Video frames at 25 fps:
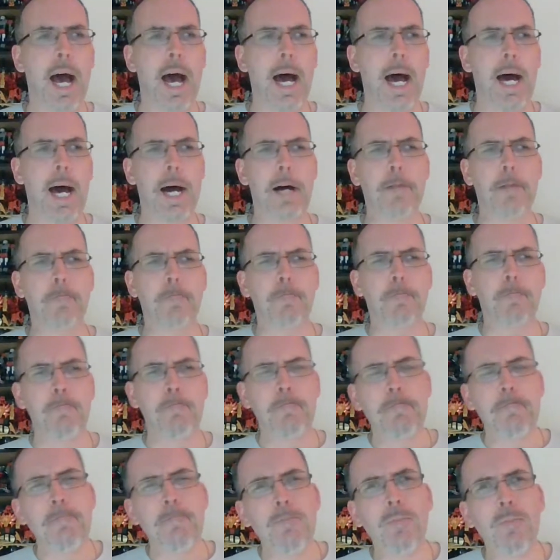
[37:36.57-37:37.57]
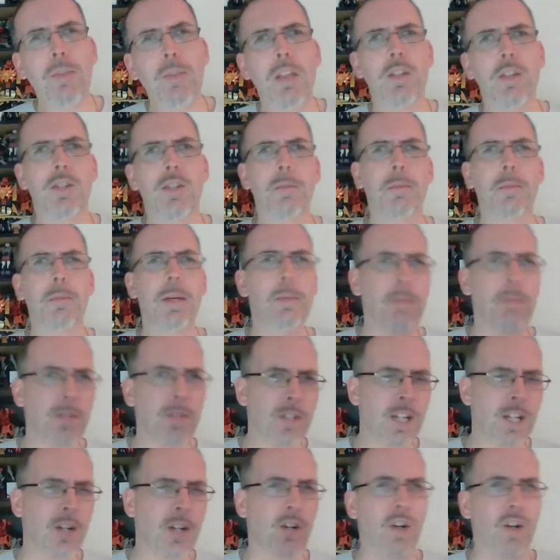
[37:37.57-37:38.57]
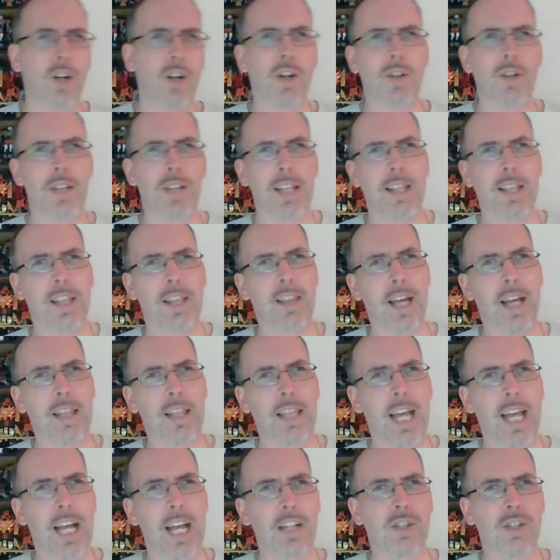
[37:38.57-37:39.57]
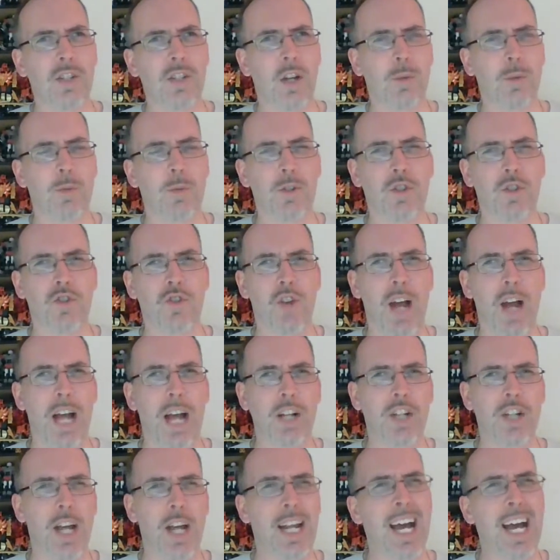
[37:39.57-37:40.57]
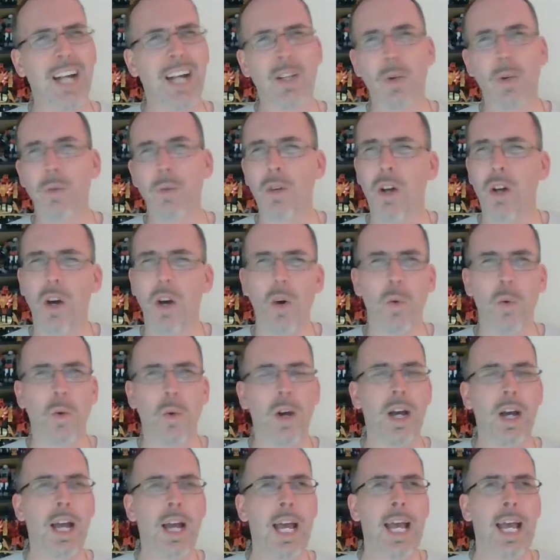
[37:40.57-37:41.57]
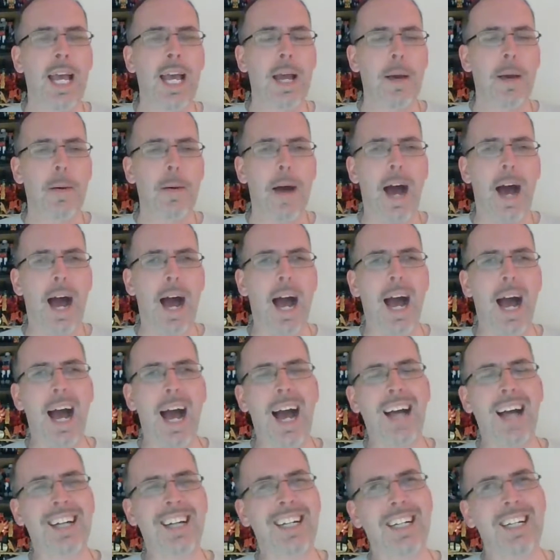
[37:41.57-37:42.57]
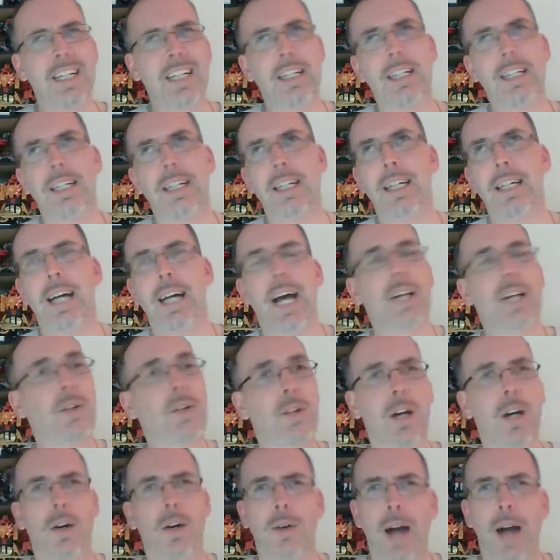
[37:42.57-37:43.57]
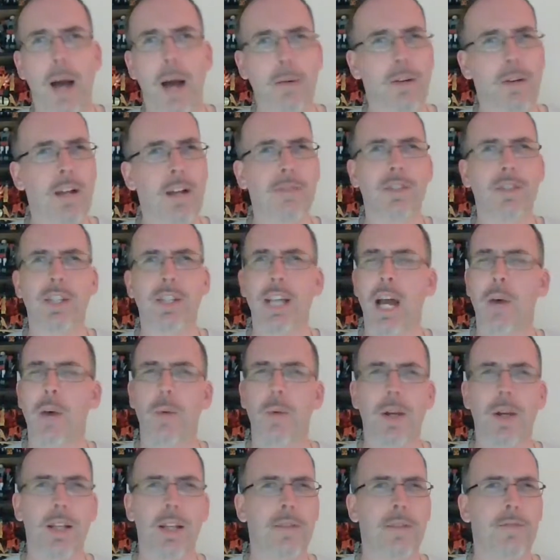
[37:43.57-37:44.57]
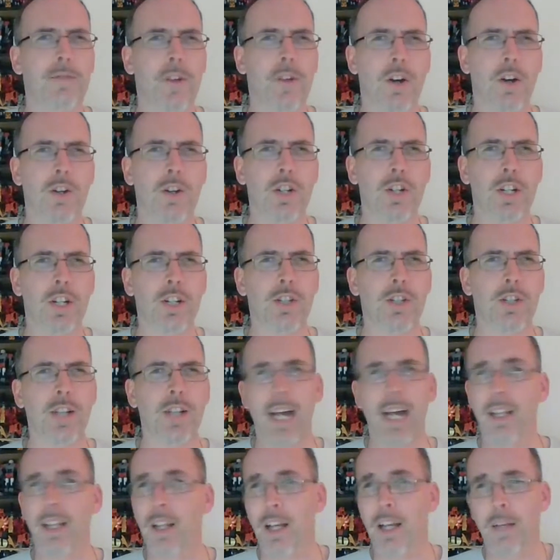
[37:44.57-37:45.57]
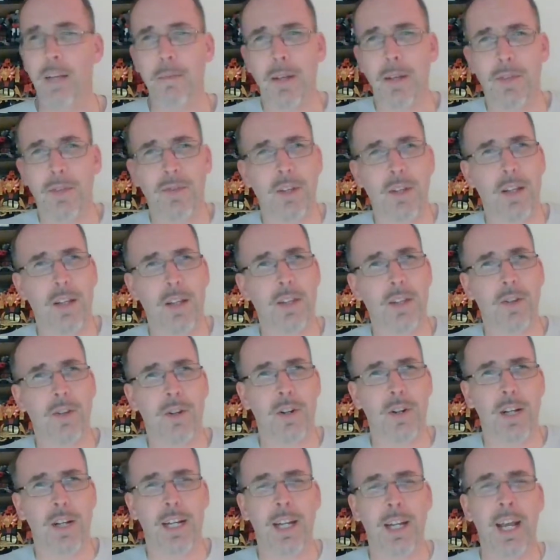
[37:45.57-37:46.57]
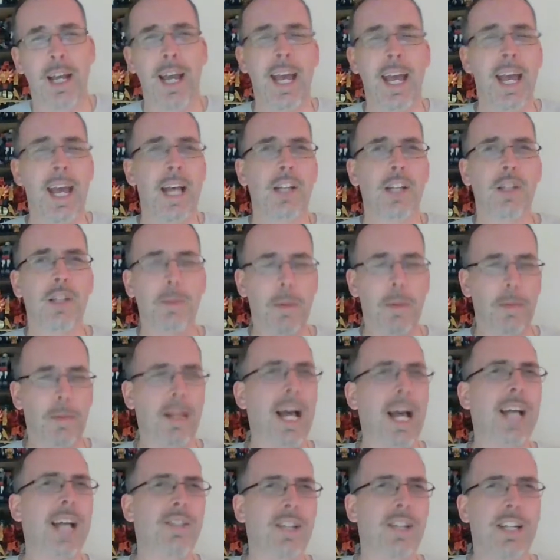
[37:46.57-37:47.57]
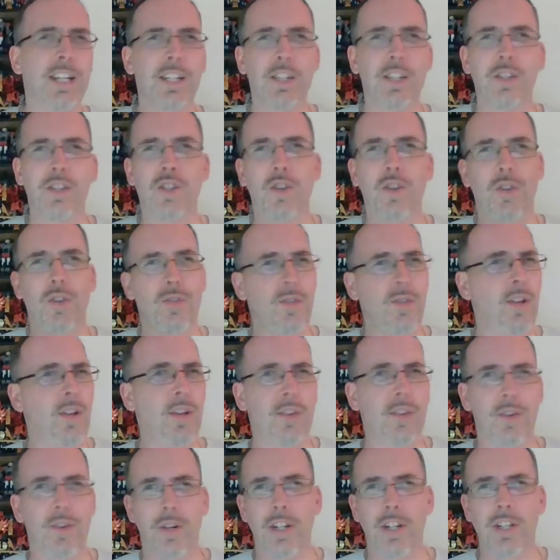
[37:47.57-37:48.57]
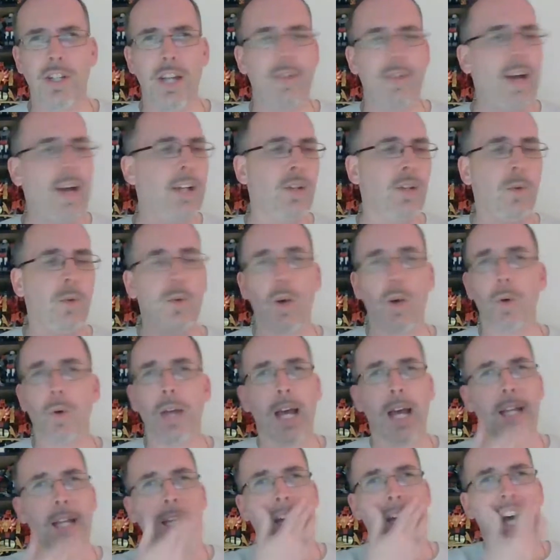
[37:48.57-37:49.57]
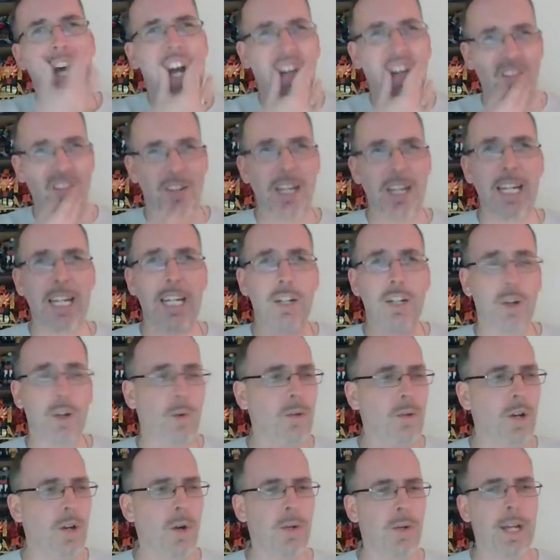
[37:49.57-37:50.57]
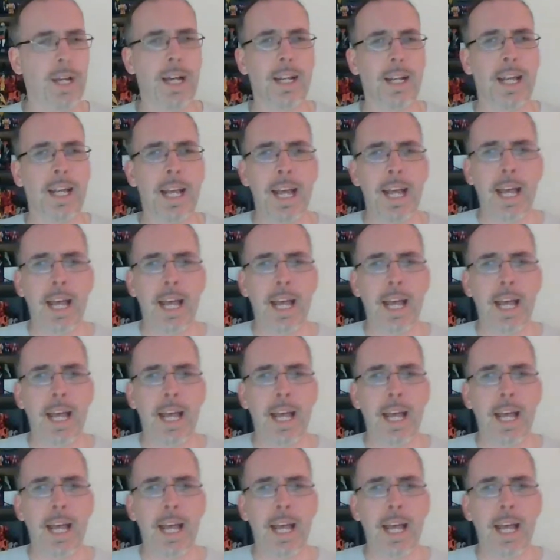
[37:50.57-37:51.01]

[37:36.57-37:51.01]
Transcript: Some people said earlier that they thought the head sculpt was trash on it. I don't know. I don't know. I'm going to have to see how well he functions. I like my Thrilling 30. Some people asked, is your Thrilling 30 safe? I don't know yet. I really don't know yet.